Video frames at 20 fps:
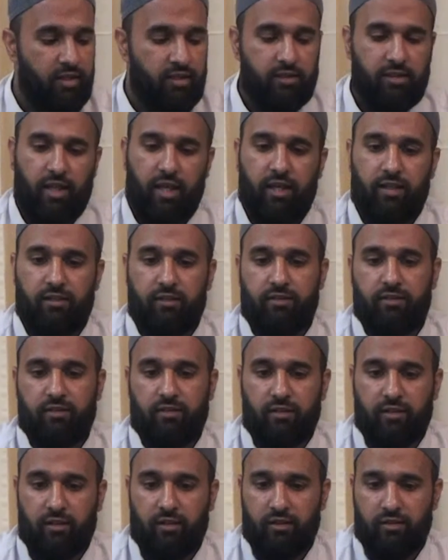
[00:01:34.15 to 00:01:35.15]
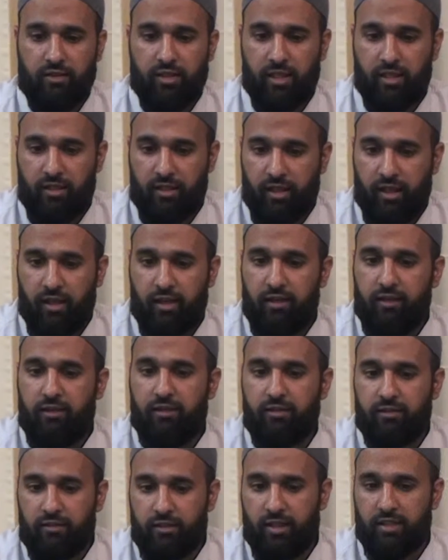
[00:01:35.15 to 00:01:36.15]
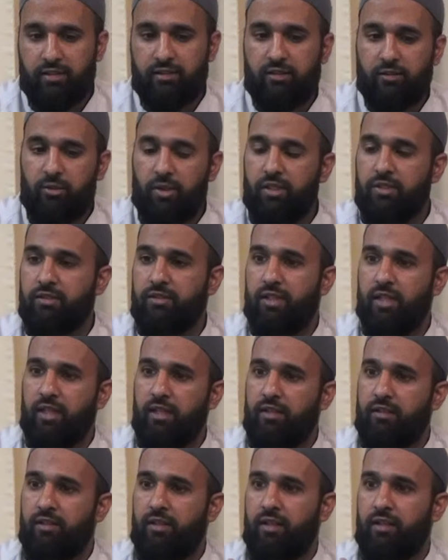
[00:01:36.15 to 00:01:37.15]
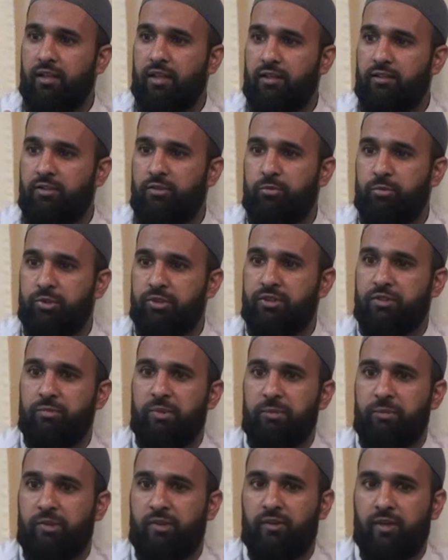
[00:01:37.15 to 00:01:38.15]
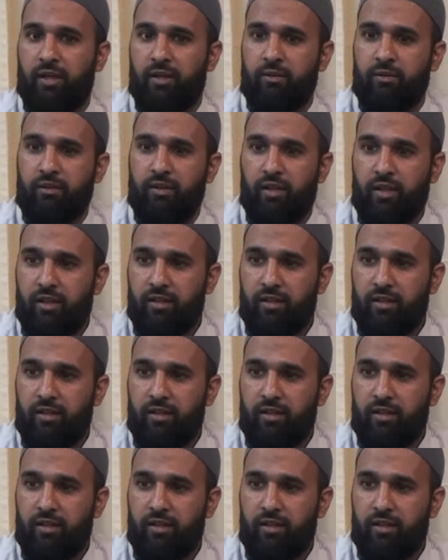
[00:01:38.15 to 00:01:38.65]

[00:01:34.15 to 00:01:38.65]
That gang, that's the ones they like to push people around.